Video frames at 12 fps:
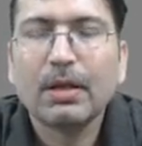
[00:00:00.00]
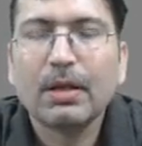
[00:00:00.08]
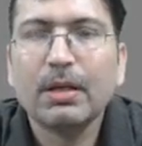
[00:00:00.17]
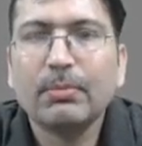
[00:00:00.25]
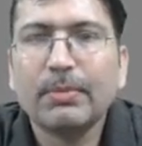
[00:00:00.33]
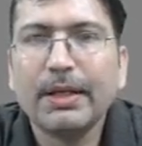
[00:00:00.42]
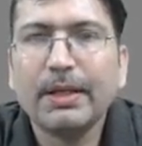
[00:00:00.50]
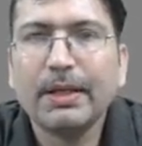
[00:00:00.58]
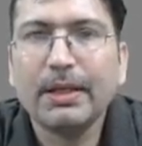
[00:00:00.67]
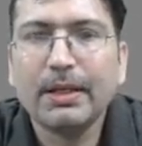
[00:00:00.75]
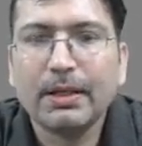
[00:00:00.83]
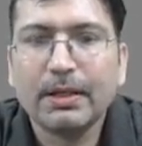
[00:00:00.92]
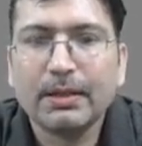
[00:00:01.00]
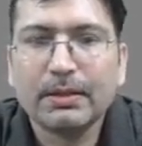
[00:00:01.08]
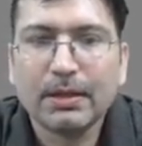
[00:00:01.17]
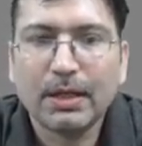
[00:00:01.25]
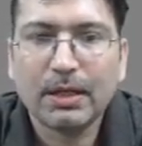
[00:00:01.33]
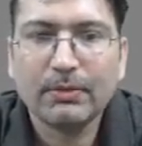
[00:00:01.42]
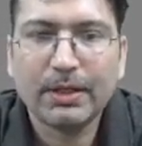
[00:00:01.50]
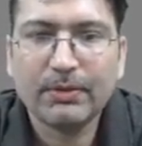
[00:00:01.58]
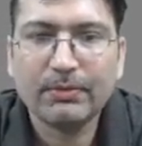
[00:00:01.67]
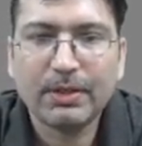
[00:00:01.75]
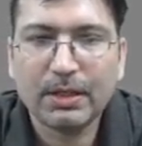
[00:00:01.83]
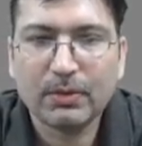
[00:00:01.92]
in binary, and when
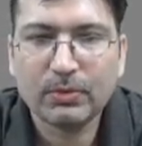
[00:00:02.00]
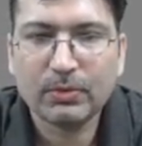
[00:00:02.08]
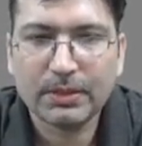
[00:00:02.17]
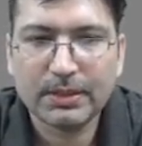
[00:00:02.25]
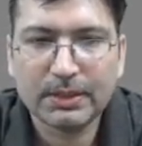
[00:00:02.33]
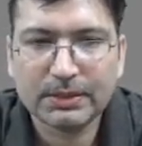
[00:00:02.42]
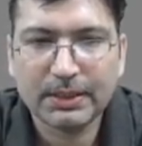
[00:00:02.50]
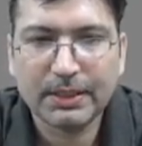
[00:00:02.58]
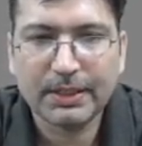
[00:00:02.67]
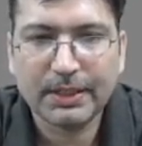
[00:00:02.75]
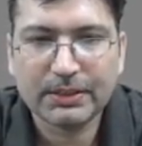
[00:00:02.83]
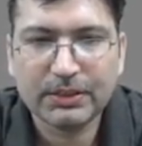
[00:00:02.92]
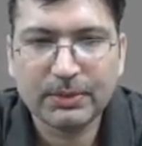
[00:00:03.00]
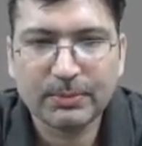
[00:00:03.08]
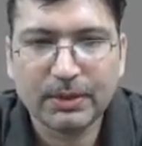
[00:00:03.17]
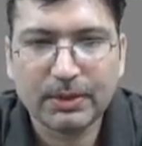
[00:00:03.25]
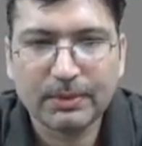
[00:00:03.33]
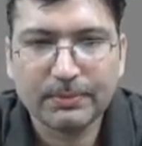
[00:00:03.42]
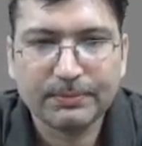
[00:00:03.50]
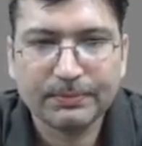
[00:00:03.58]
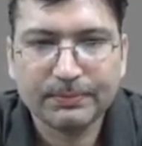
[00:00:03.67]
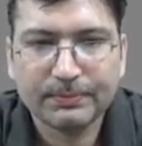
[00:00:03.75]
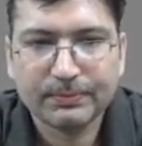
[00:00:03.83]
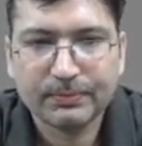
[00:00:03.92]
we convert this in decimal,
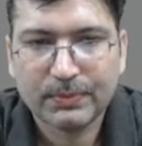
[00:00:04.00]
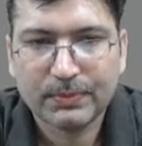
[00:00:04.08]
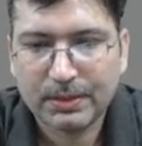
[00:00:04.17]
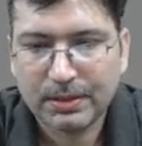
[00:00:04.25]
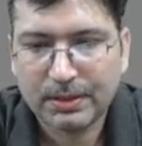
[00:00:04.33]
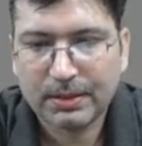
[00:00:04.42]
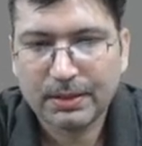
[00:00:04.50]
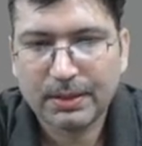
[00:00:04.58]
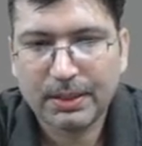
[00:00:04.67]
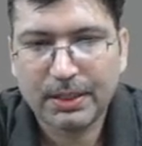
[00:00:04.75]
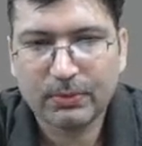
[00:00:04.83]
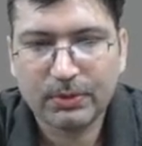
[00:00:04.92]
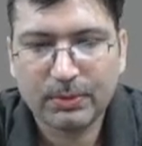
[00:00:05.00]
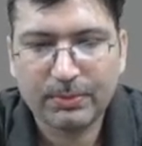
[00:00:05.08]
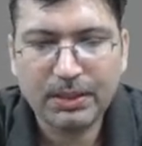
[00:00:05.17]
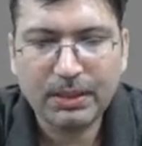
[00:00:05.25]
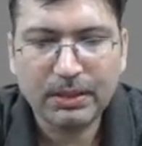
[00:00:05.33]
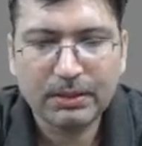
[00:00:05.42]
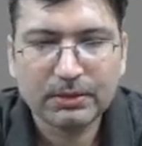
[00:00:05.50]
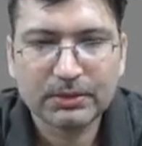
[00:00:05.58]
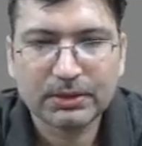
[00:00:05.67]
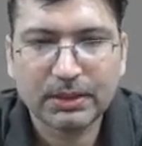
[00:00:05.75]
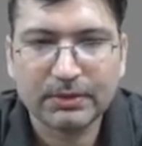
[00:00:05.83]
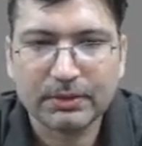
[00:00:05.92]
it will be
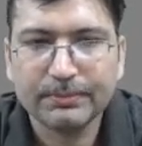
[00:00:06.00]
7.